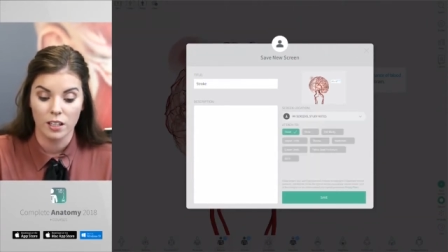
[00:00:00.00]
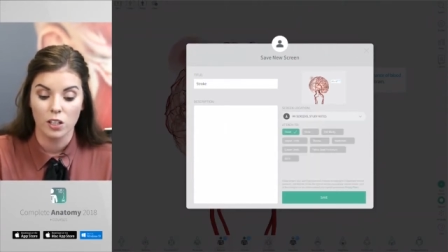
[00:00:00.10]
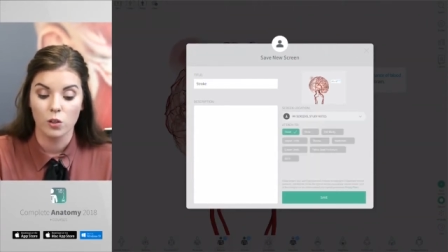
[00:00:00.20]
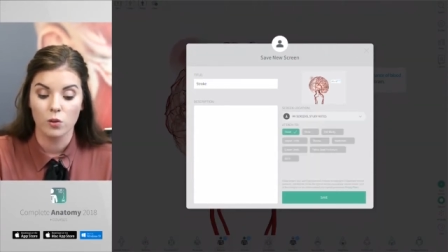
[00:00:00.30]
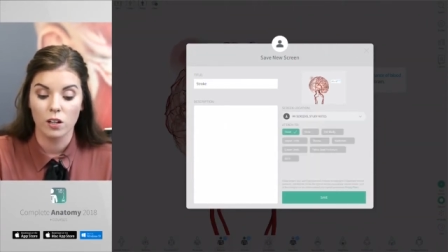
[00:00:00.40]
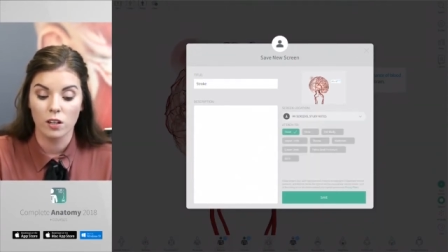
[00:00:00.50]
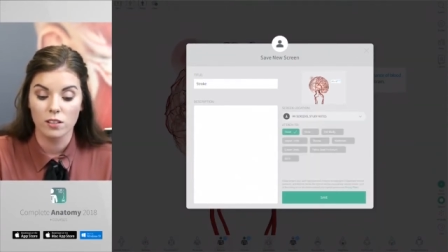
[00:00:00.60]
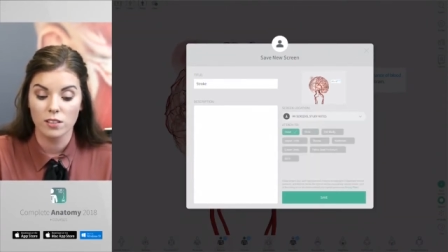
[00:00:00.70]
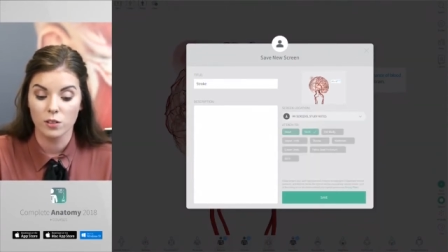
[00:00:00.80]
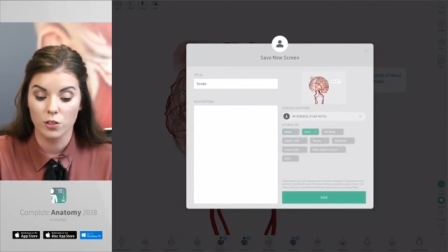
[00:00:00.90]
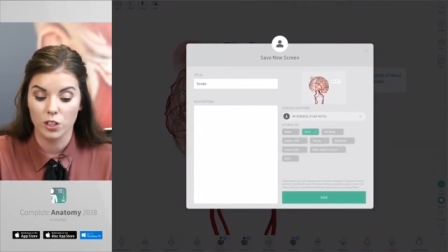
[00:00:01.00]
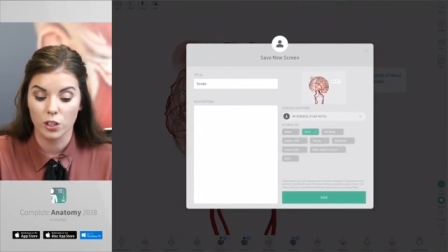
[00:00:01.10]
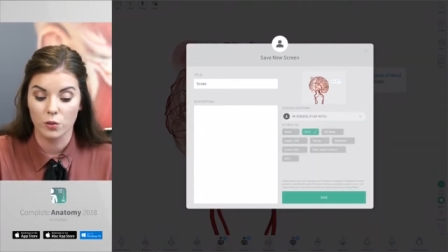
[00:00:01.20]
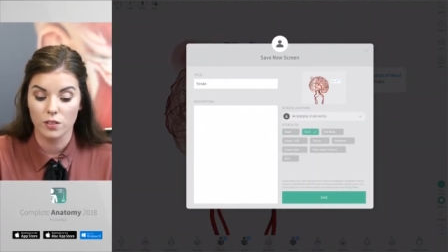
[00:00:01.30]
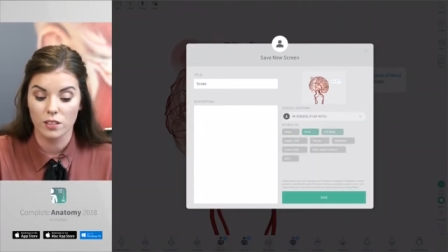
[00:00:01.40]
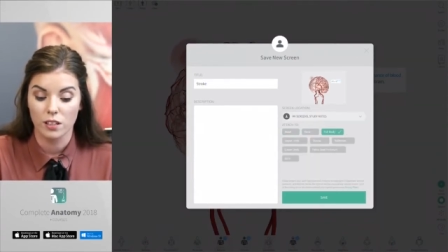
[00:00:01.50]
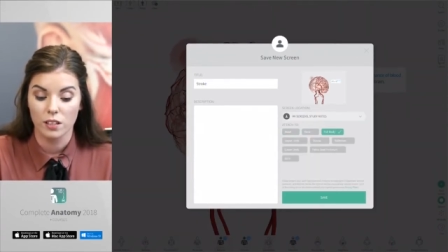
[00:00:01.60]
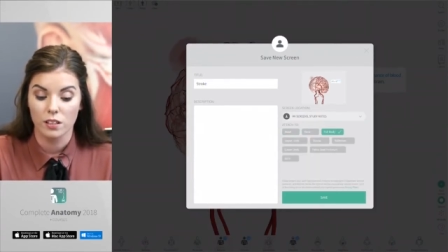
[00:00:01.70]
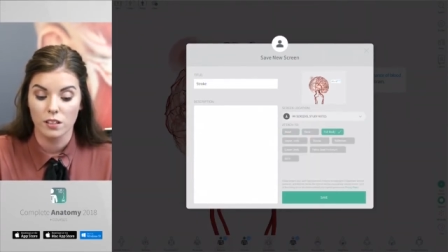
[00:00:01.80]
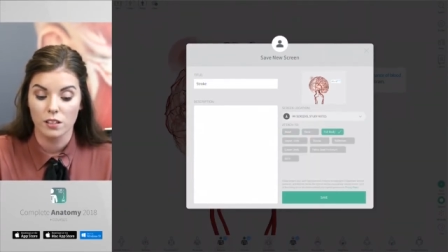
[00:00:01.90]
You can also choose
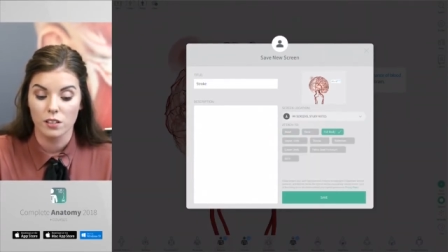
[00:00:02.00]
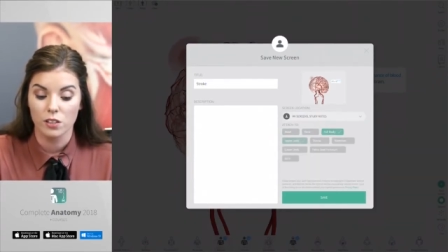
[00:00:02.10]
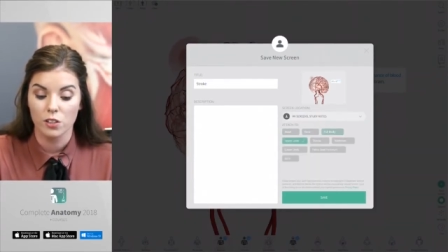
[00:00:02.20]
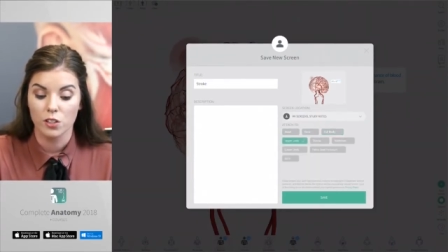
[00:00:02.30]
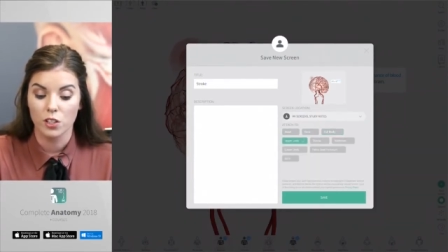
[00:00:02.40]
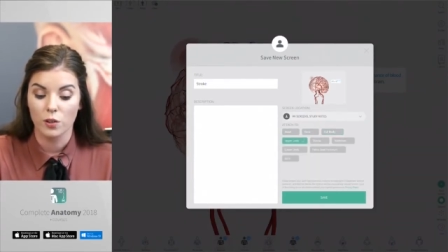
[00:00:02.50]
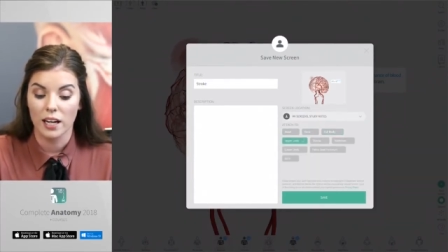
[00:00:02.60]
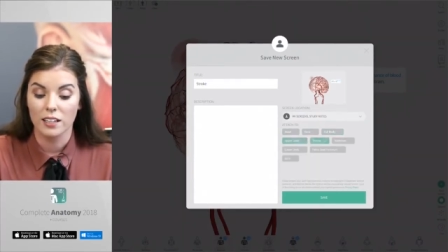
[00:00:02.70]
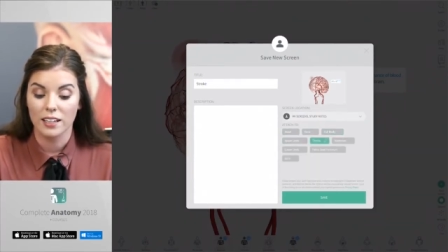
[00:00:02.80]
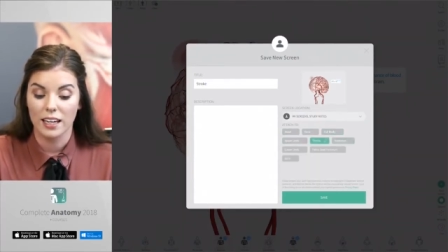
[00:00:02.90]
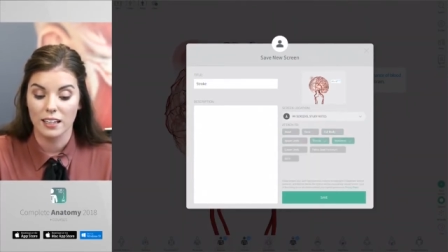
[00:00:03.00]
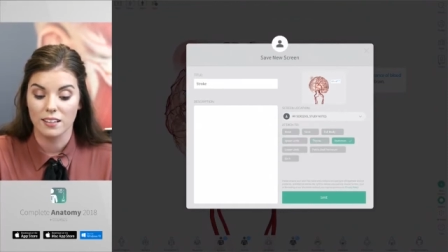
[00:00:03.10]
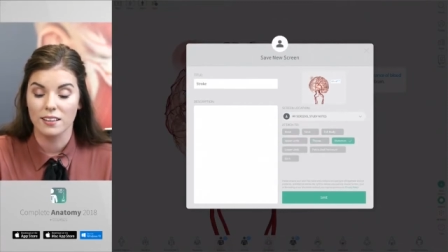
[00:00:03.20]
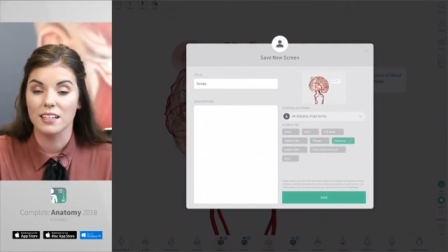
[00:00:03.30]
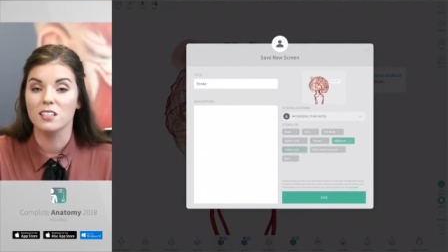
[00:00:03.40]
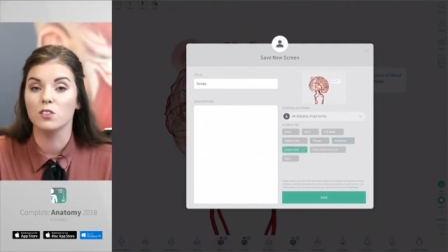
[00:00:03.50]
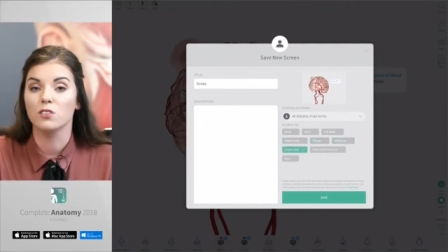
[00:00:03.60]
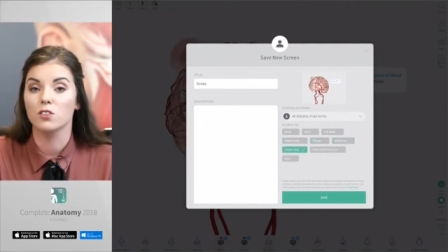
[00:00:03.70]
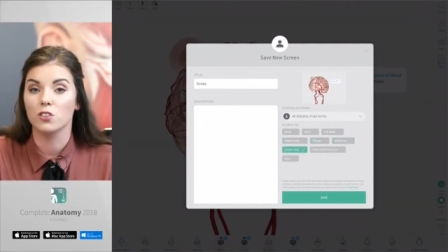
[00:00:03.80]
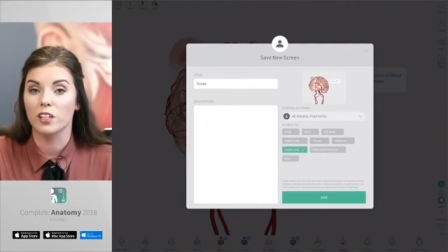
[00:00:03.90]
to allocate this
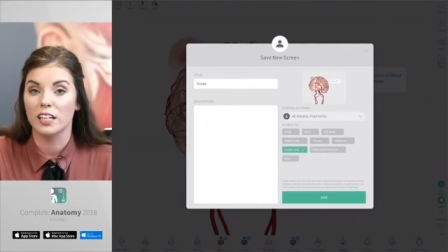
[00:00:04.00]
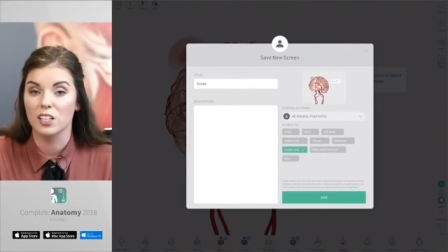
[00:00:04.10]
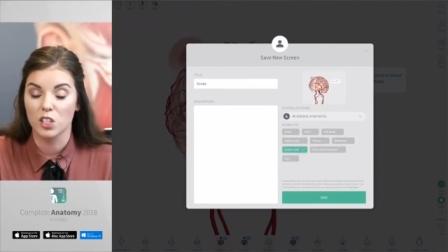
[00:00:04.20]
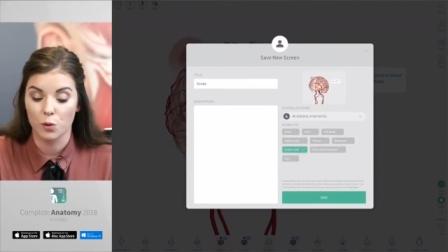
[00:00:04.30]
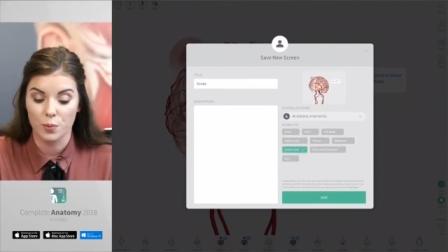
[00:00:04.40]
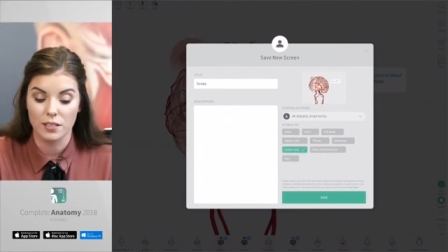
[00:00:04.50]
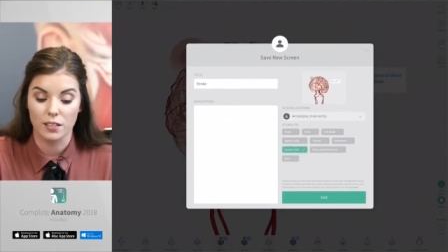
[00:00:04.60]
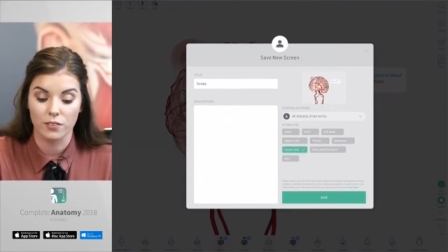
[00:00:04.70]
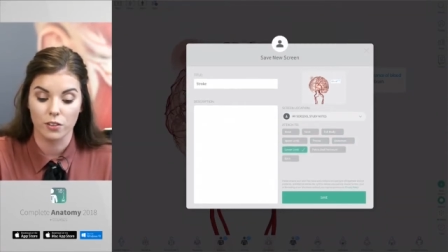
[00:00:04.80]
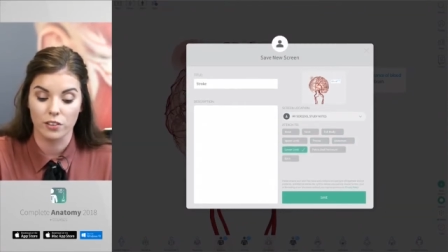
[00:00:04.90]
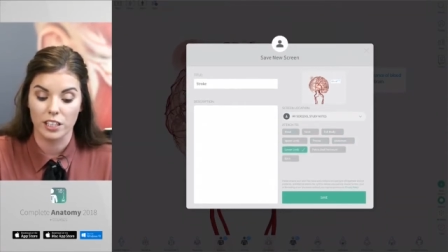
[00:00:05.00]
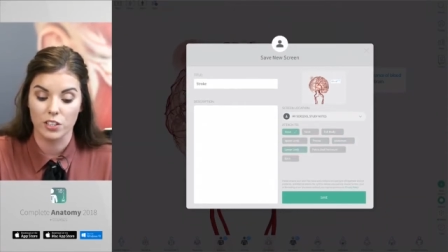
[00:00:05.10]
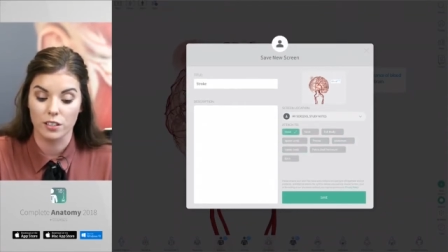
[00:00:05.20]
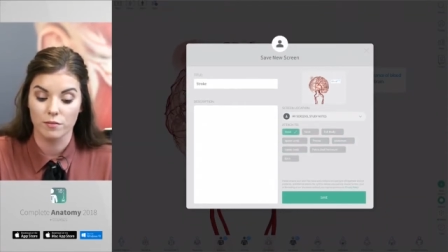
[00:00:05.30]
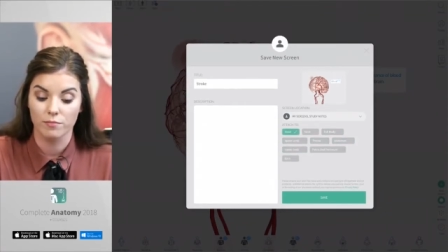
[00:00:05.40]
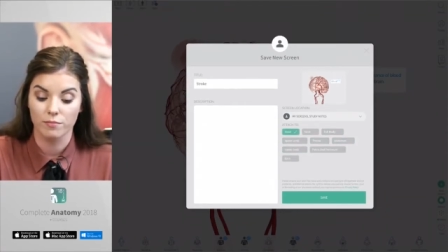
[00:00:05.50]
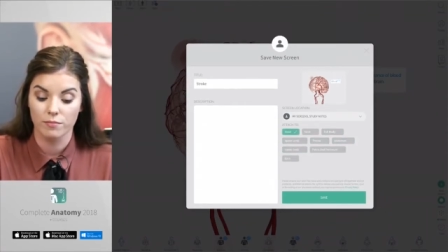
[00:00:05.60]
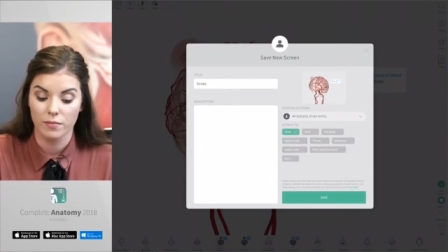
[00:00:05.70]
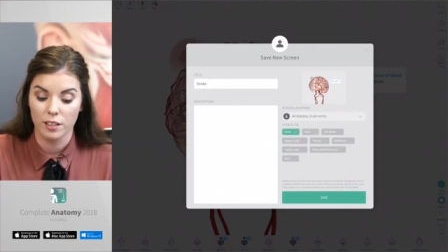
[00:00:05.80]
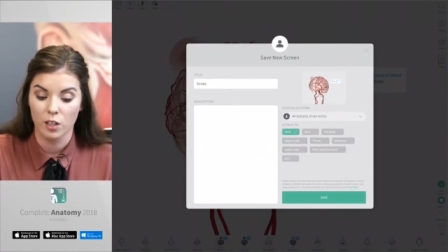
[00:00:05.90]
screen to a specific region.
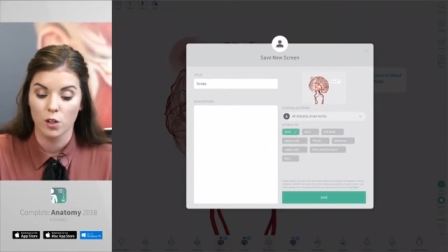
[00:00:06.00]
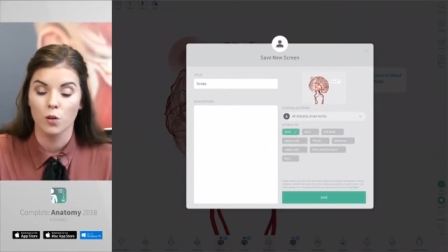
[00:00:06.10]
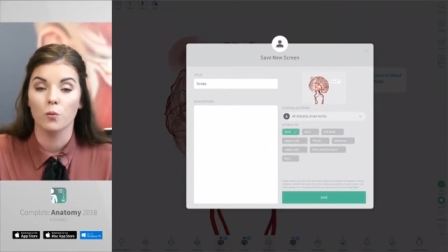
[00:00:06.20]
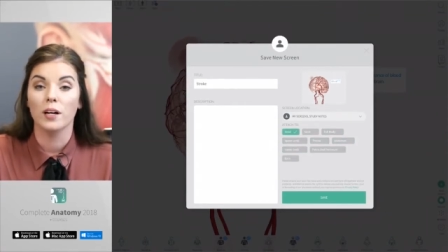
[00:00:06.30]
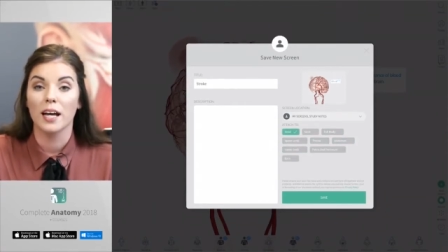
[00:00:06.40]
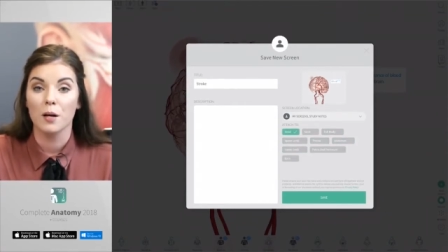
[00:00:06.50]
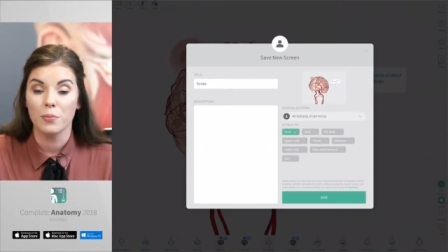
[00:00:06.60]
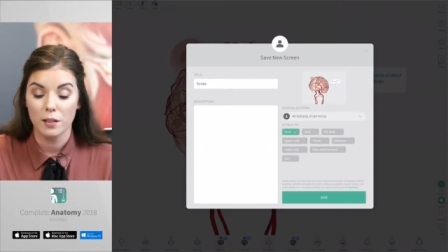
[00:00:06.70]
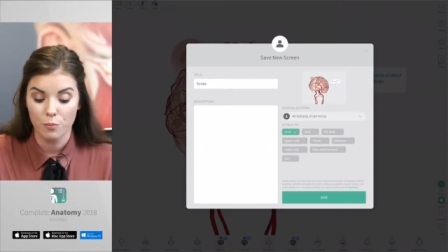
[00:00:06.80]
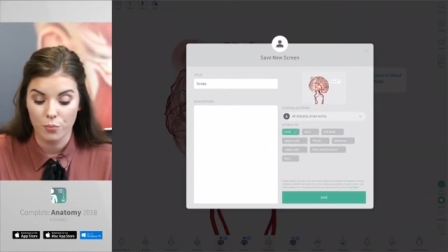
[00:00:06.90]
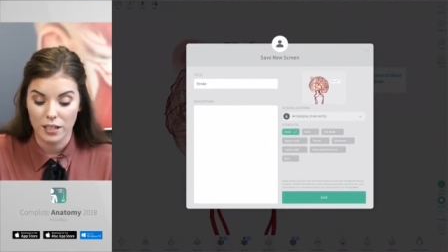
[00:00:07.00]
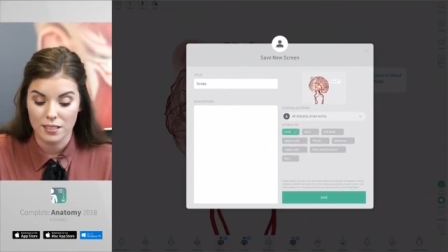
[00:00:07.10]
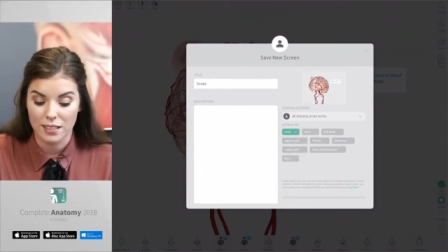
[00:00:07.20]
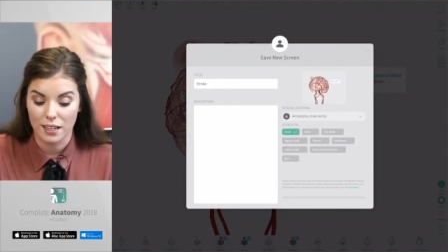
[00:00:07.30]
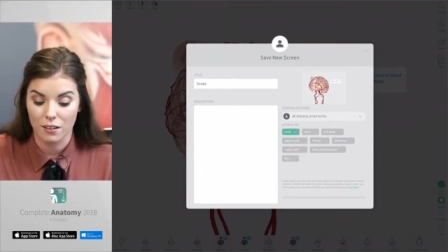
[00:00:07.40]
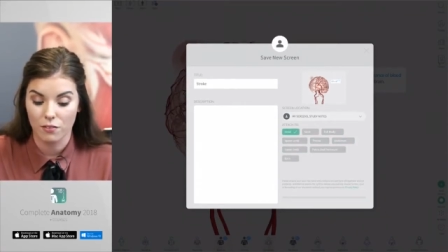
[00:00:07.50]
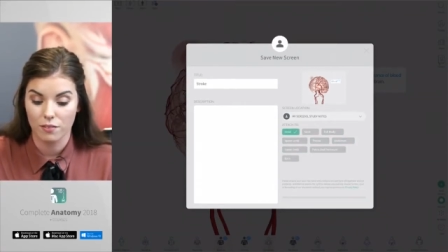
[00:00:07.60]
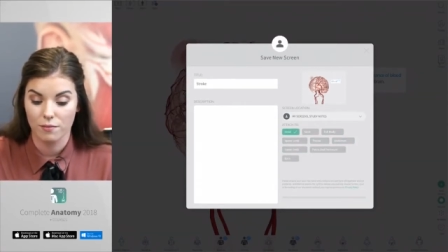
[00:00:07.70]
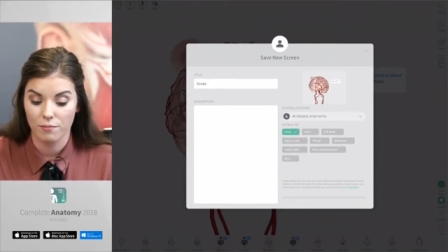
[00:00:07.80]
When happy, press save.